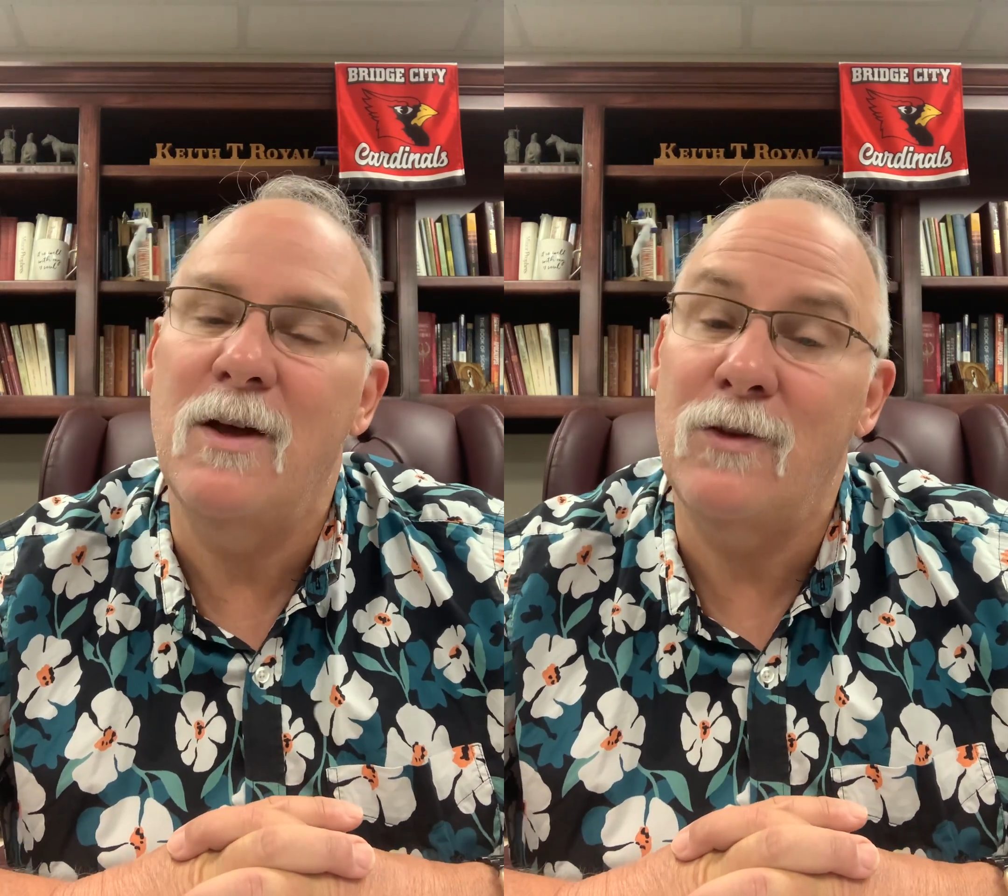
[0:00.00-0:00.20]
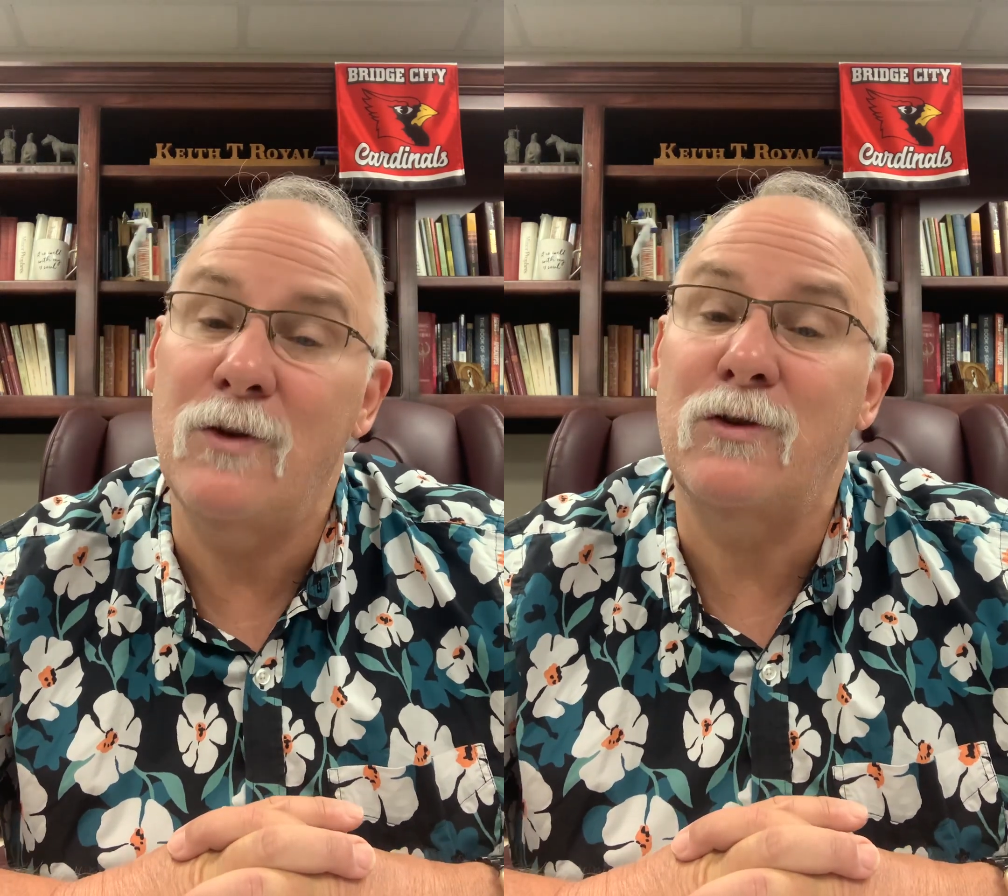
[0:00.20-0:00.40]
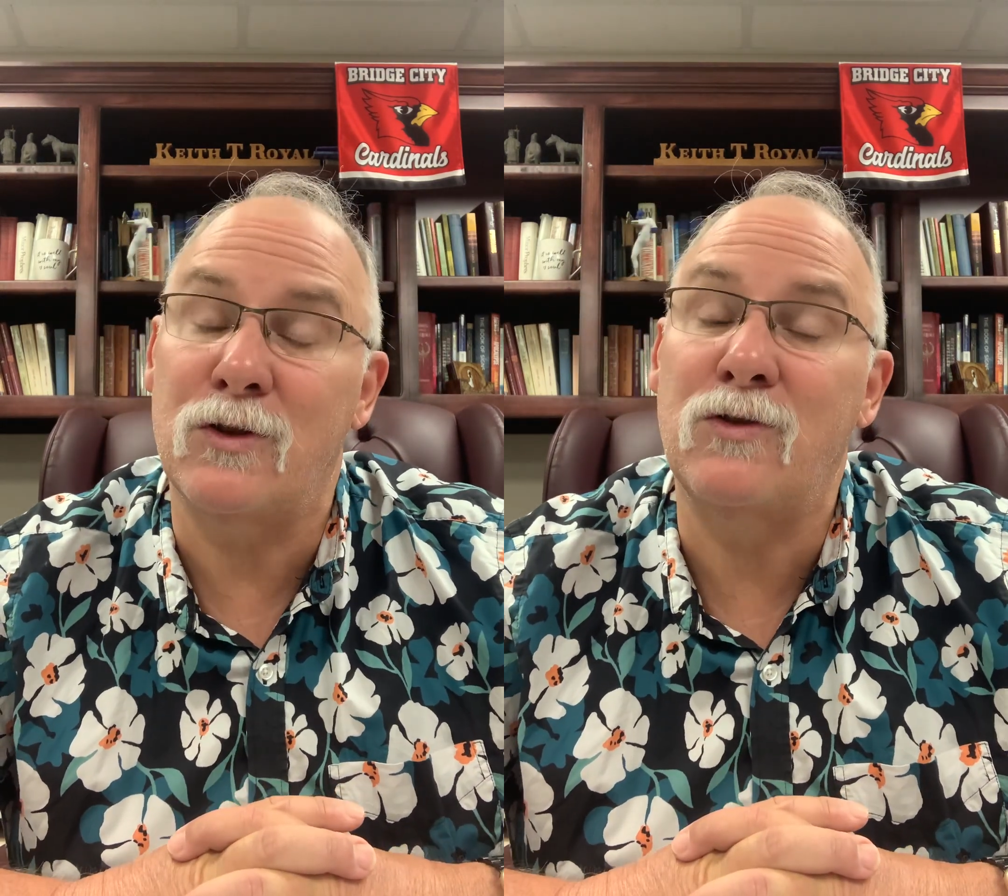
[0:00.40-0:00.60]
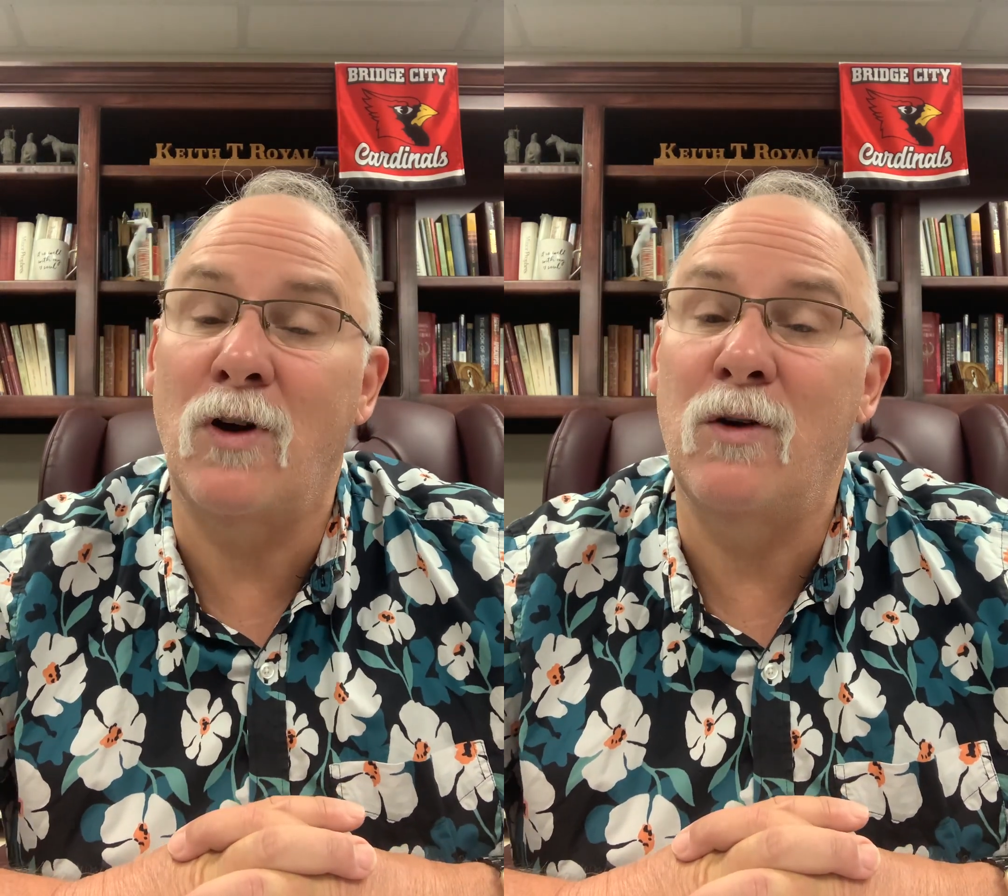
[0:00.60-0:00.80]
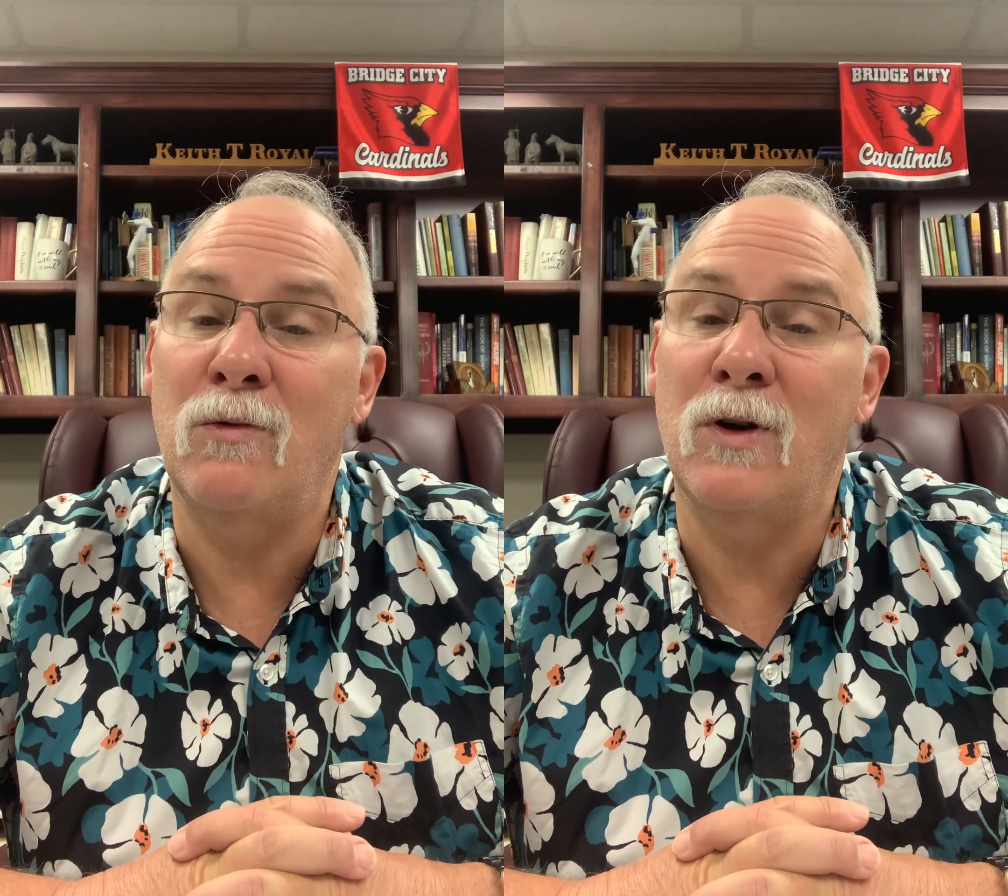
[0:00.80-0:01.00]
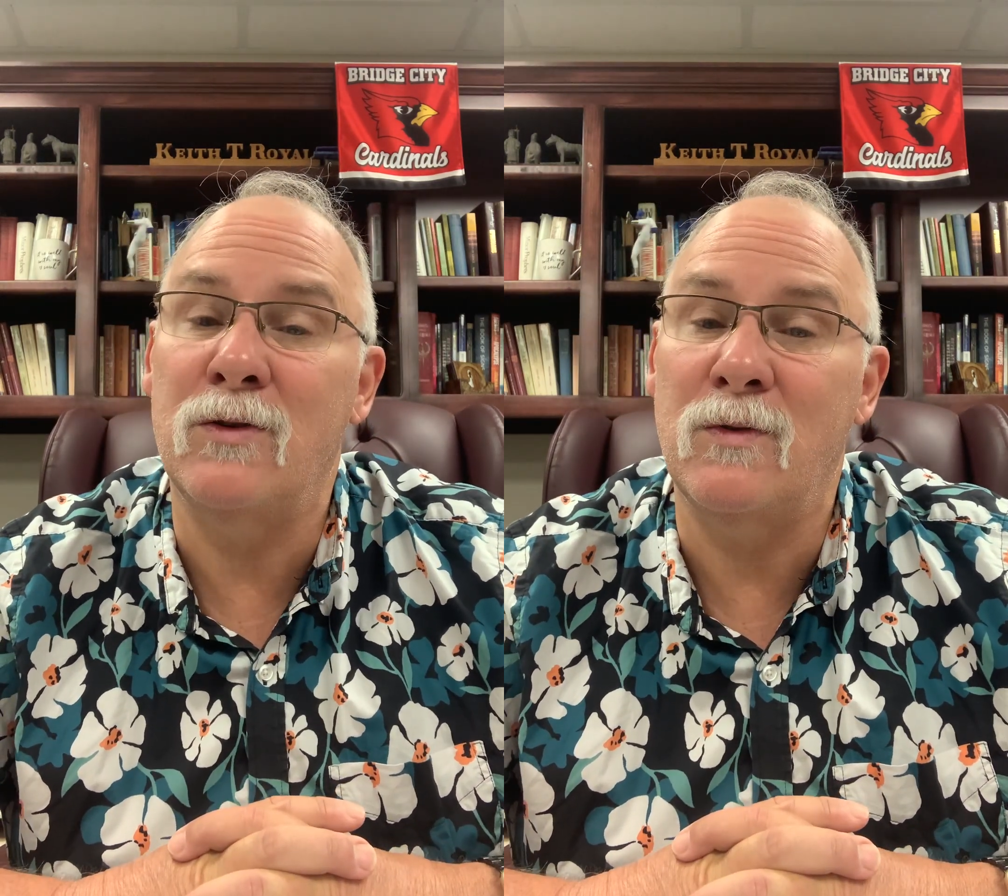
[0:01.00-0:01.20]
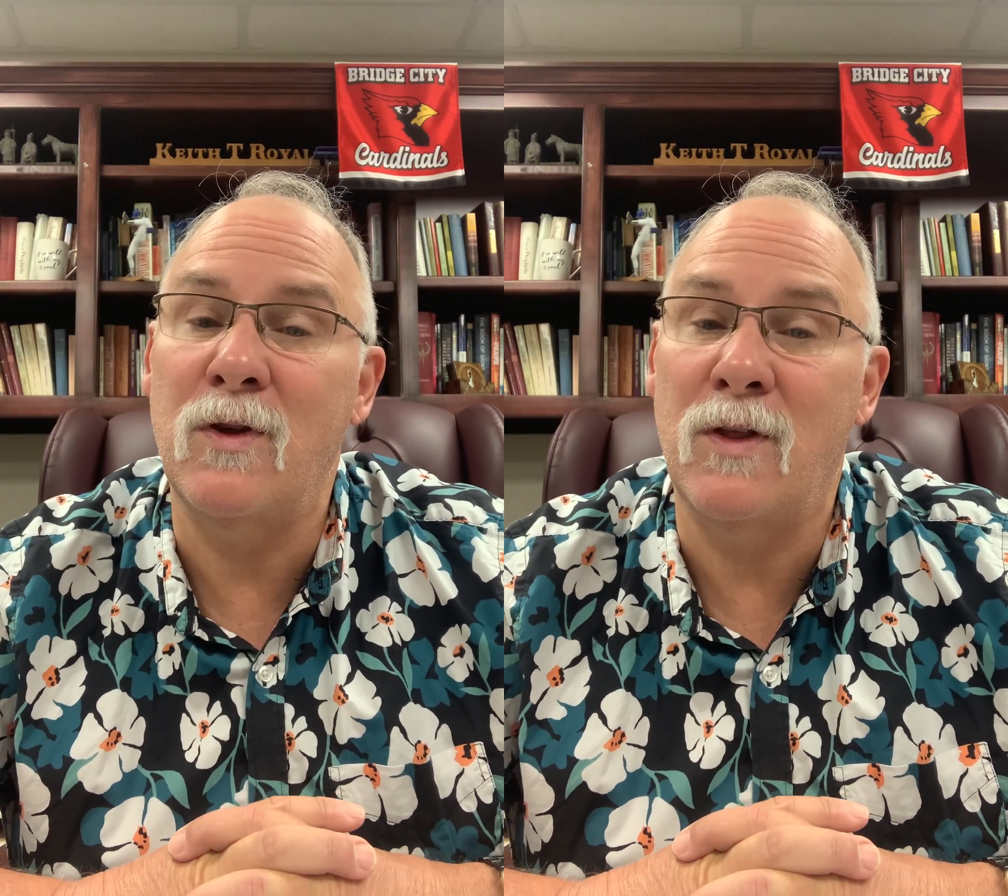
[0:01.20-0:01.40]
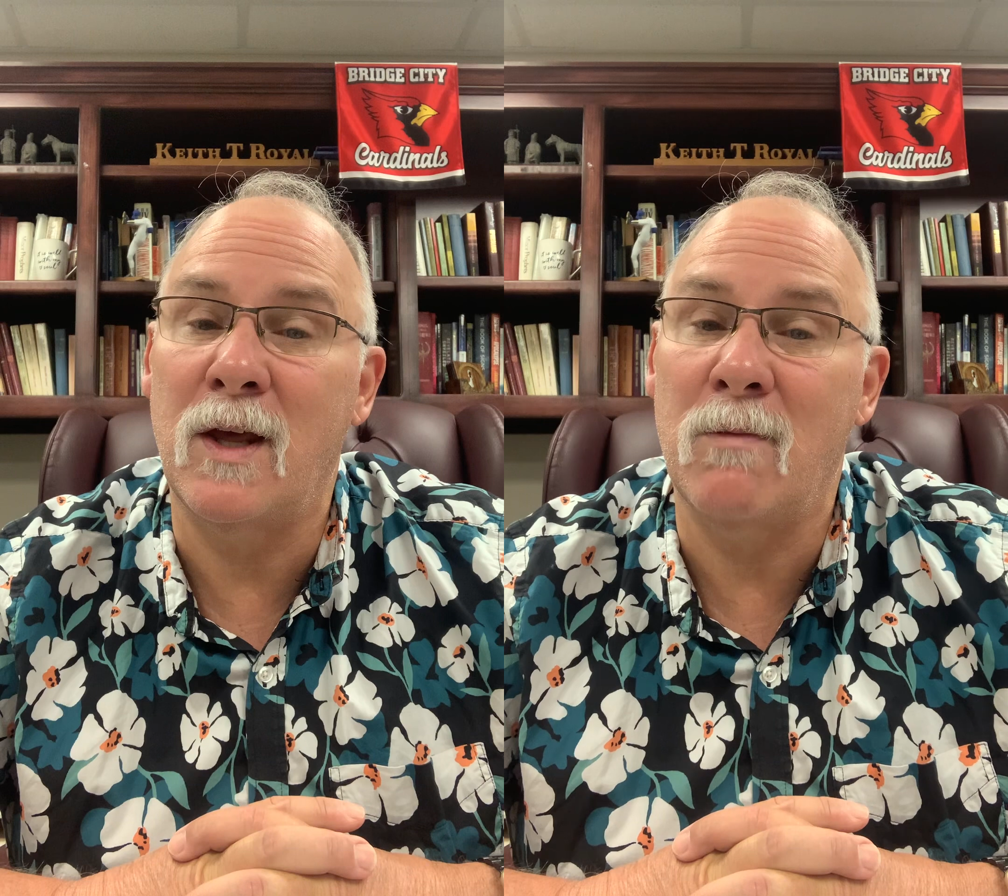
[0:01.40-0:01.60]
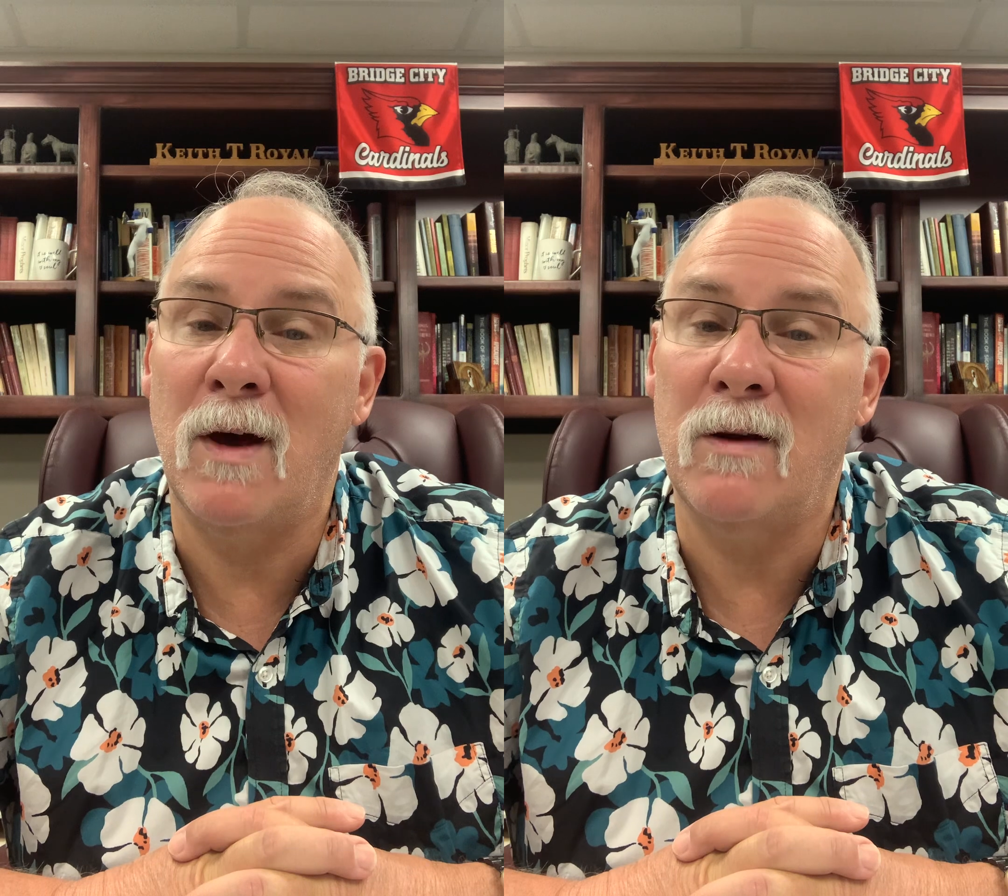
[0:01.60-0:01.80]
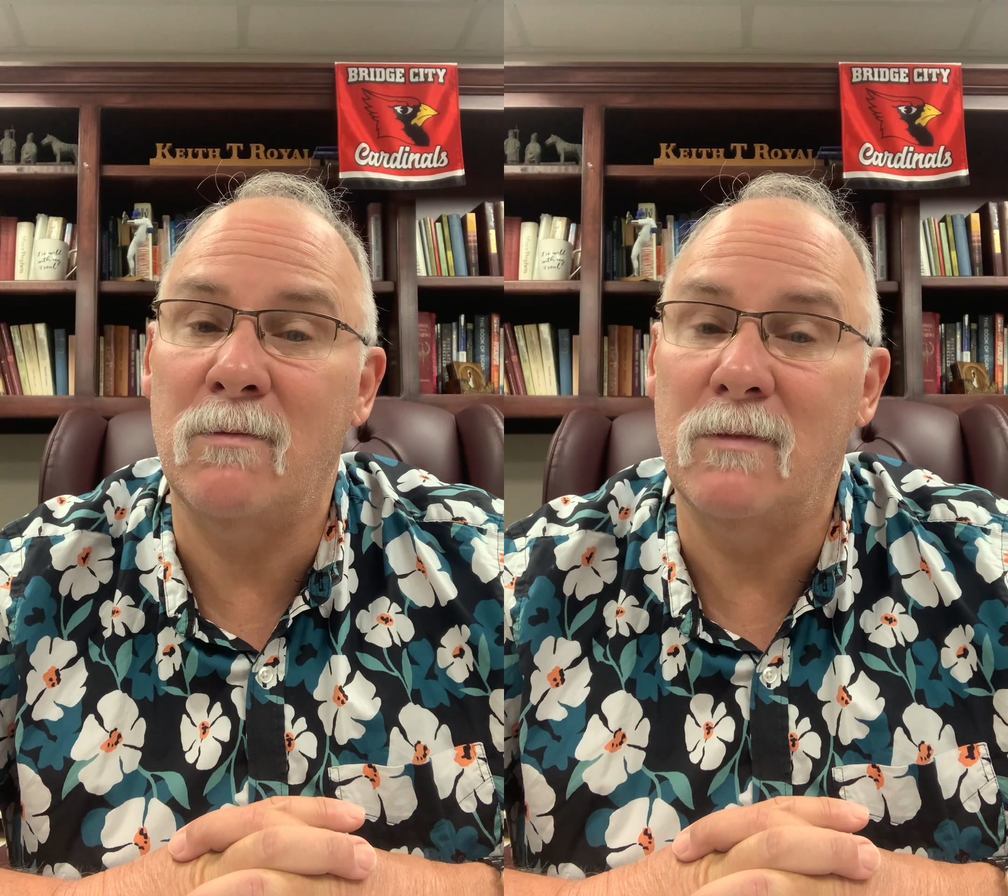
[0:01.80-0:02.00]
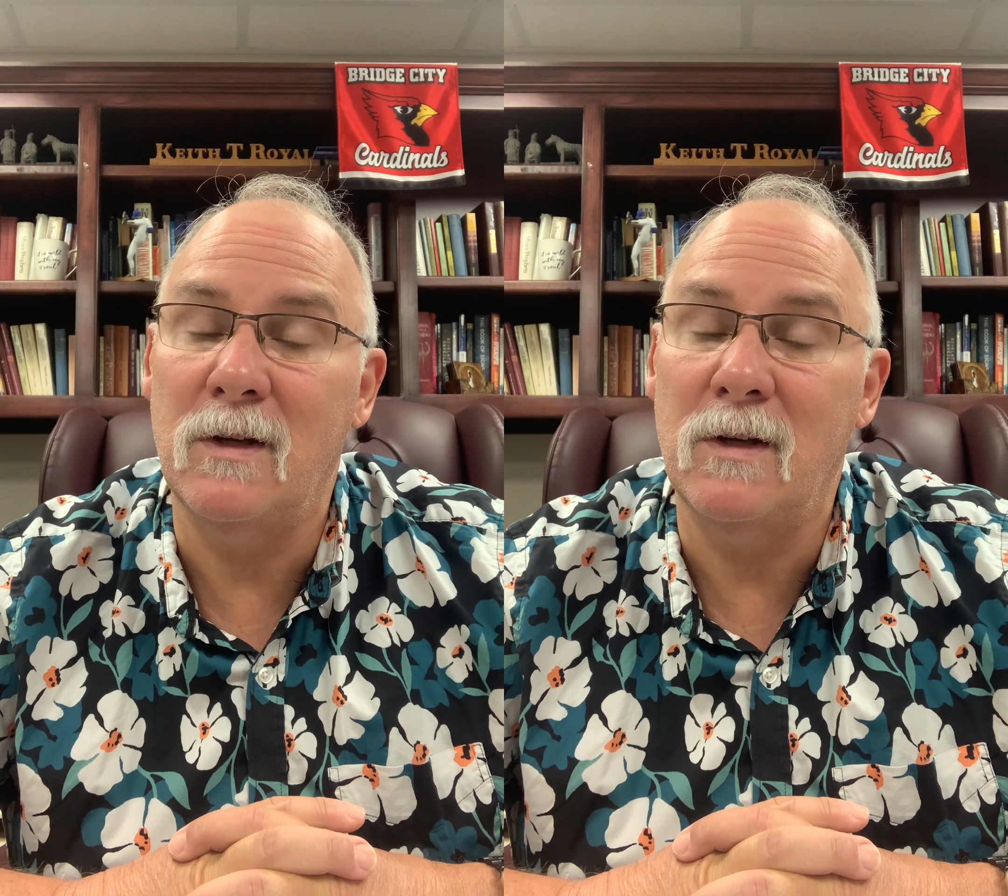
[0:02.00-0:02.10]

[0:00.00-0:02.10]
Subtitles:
Those are strong words when you think about them.